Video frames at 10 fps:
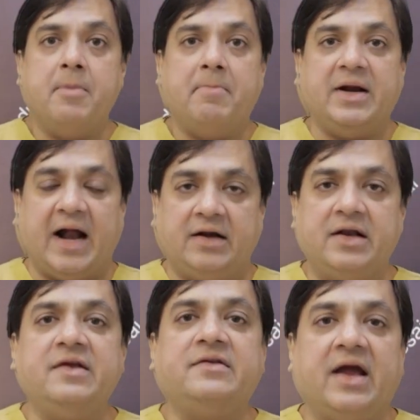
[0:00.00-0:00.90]
but at
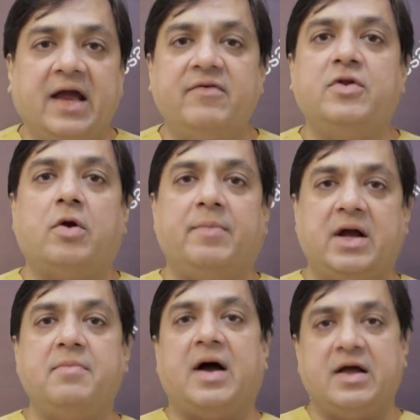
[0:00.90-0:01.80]
least the hair will not
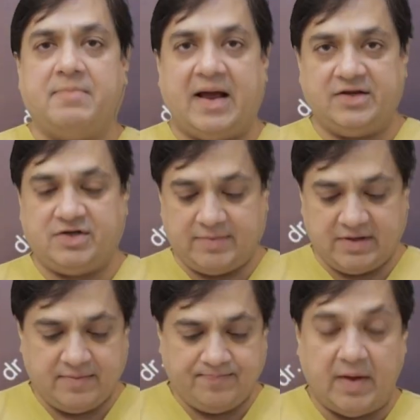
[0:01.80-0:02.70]
become
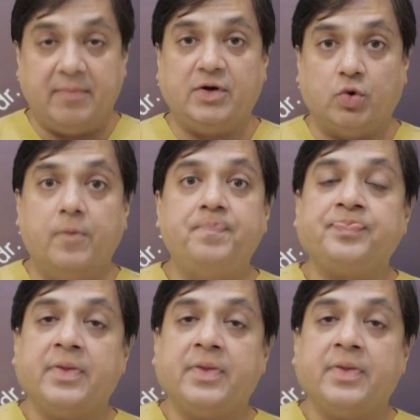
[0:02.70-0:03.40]
unmanageable. Number two,